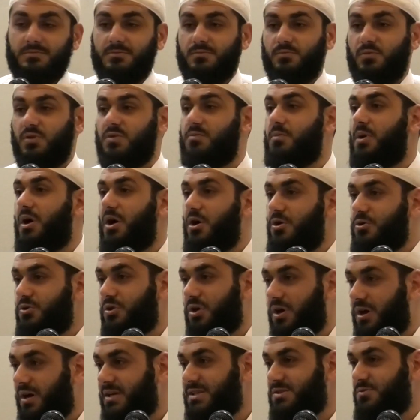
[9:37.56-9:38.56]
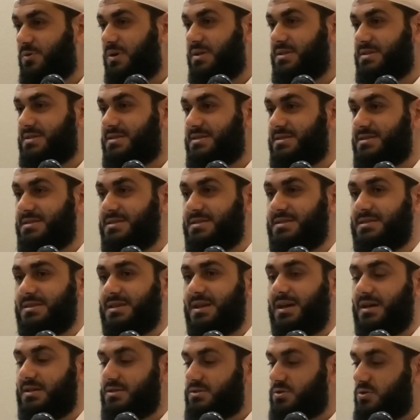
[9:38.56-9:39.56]
With my own eyes once,
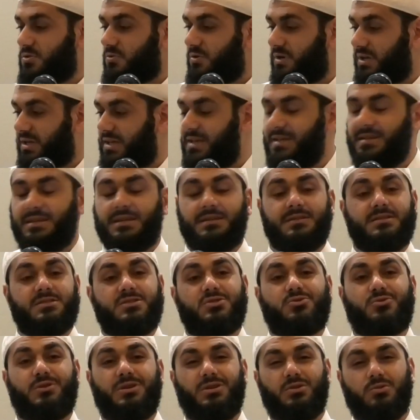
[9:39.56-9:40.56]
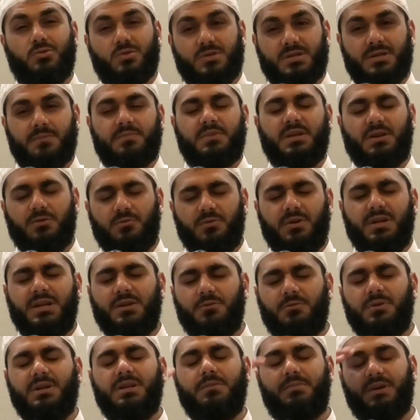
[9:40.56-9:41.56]
I saw a kid in the street do something
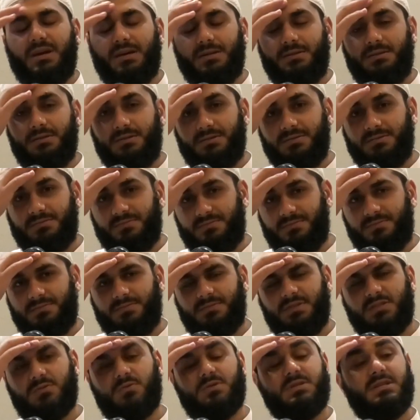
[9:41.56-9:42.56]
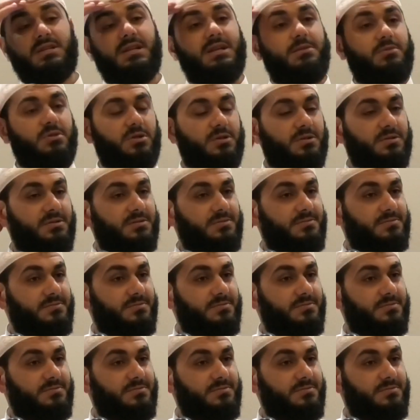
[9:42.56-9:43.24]
really, really bad. This was in Lebanon.